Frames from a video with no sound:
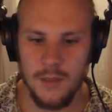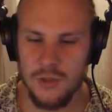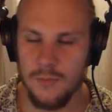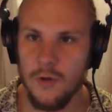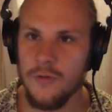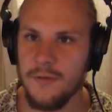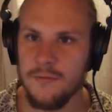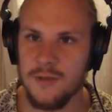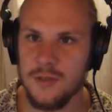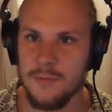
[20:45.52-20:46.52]
small
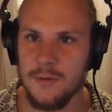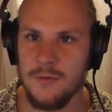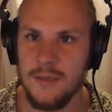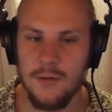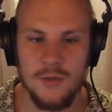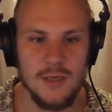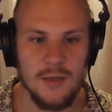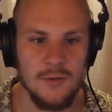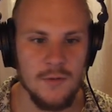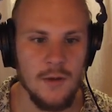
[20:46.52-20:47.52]
differences between those
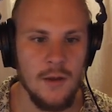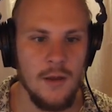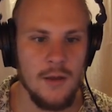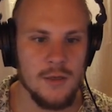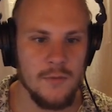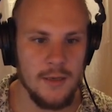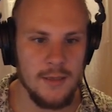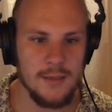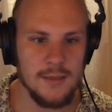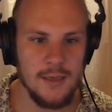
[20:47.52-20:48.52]
signals. So what
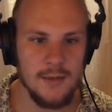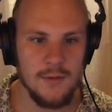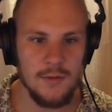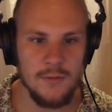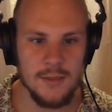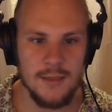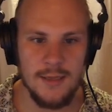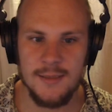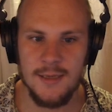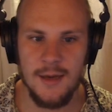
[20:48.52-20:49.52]
he decided to do is,
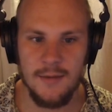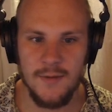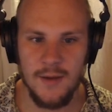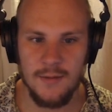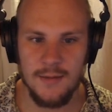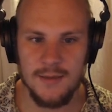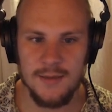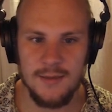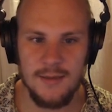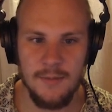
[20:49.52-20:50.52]
let's say I take this
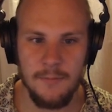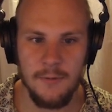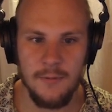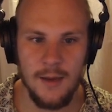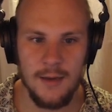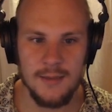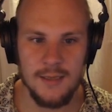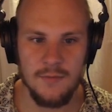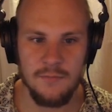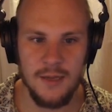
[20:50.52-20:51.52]
dip and
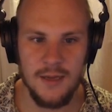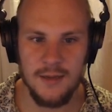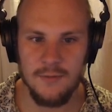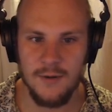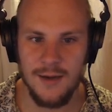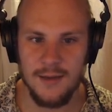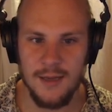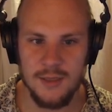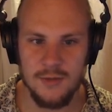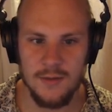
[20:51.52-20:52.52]
instead of playing it right
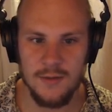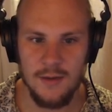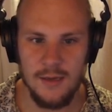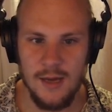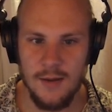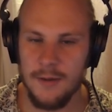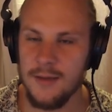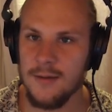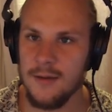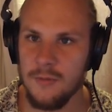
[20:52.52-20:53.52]
next to it, I play
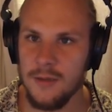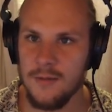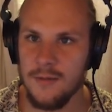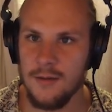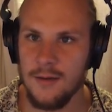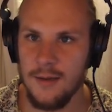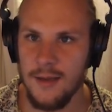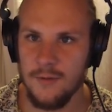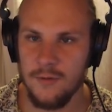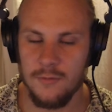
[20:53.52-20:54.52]
it a little bit
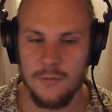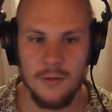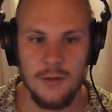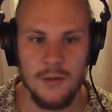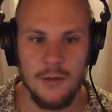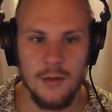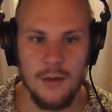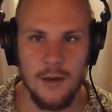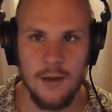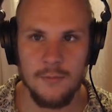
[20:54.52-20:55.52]
later.
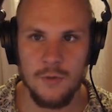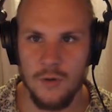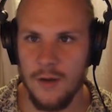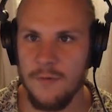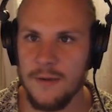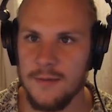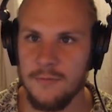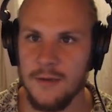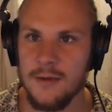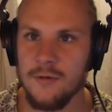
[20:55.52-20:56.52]
You're
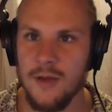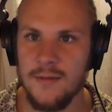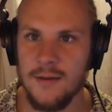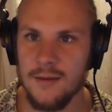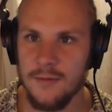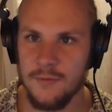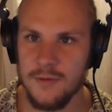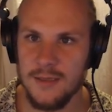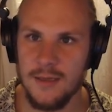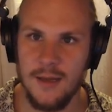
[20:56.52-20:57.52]
effectively creating a
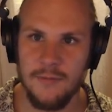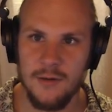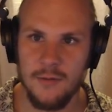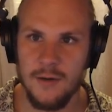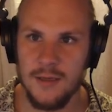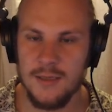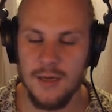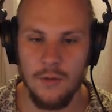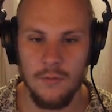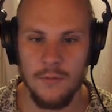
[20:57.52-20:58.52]
difference in the left and the right
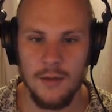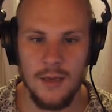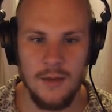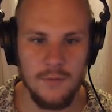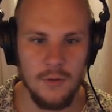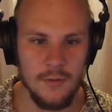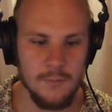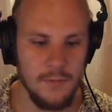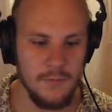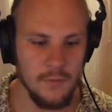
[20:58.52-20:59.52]
channel, even though
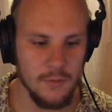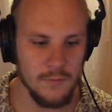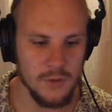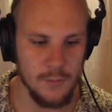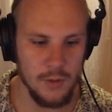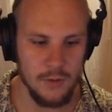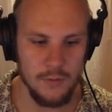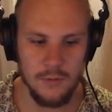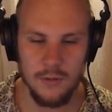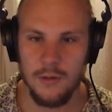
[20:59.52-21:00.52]
before it was mono,